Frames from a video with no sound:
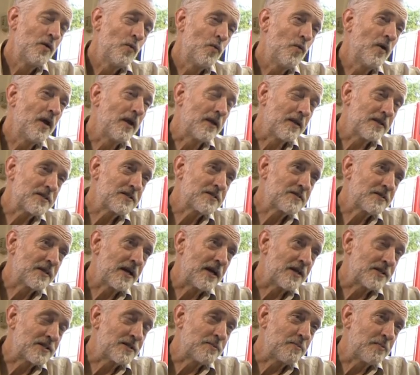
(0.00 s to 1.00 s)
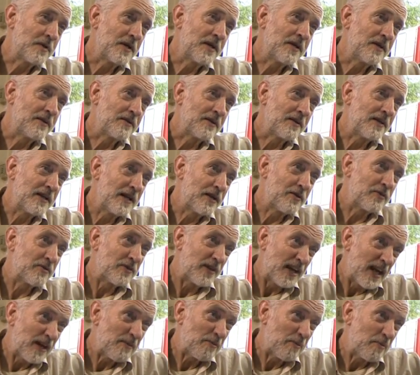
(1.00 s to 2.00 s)
Well, let's get to be the leader of
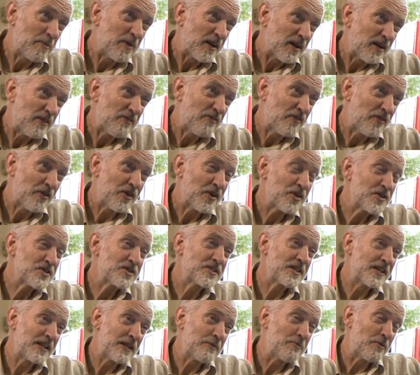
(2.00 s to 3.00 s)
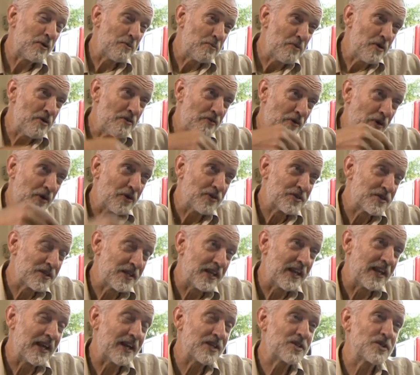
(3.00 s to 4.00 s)
the Labour Party first, and then we'll move on to
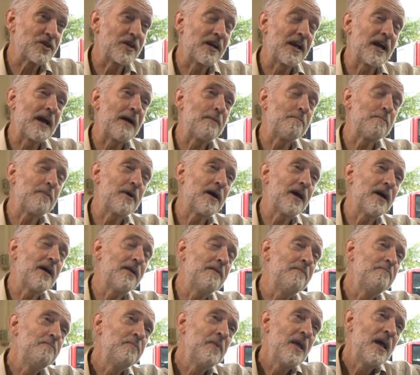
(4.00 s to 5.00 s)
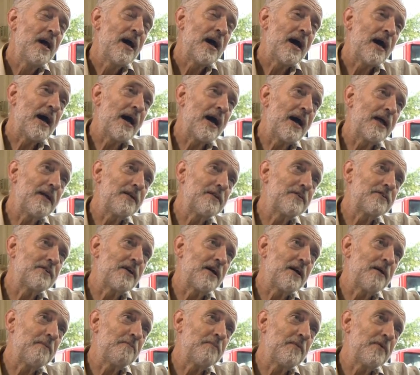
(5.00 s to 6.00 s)
the election campaign, and
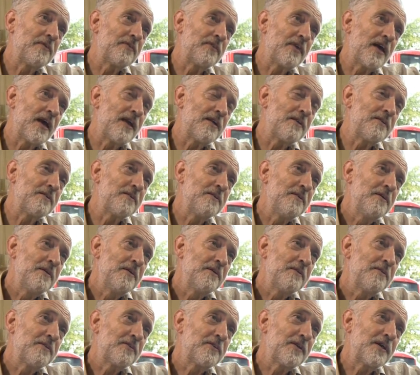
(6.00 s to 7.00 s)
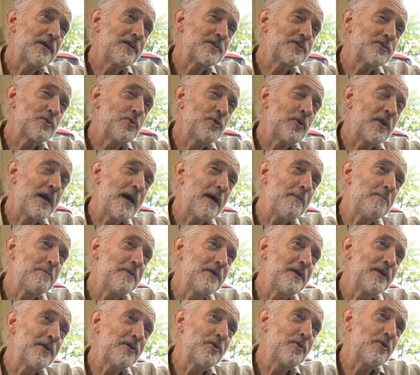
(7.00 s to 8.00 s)
then things could
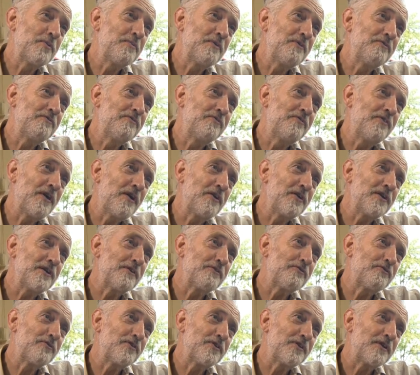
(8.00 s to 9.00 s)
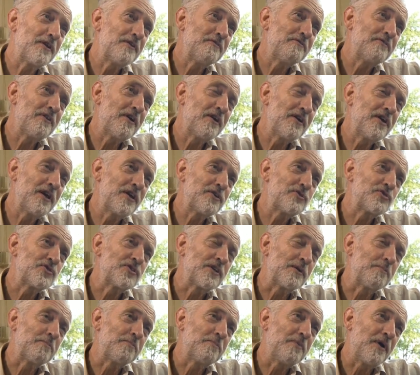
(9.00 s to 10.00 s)
happen. It could be very different and very interesting.